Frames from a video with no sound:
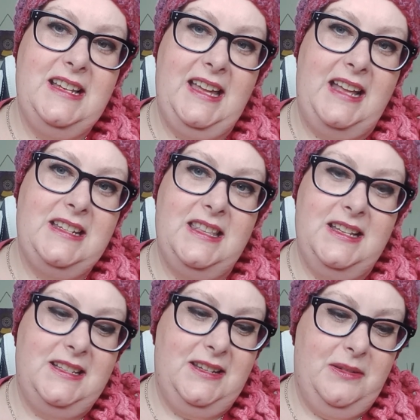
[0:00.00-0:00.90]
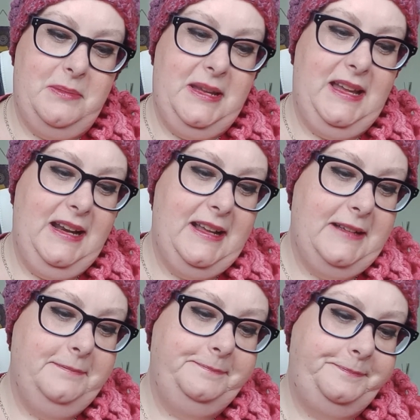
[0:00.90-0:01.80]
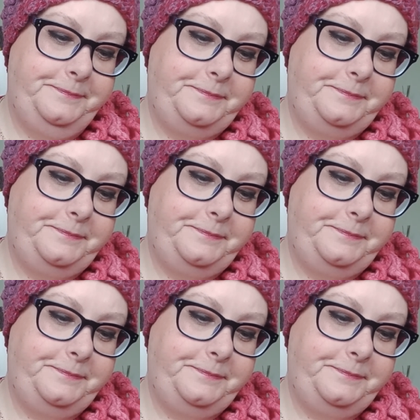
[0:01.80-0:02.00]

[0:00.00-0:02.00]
to get to this new beginning.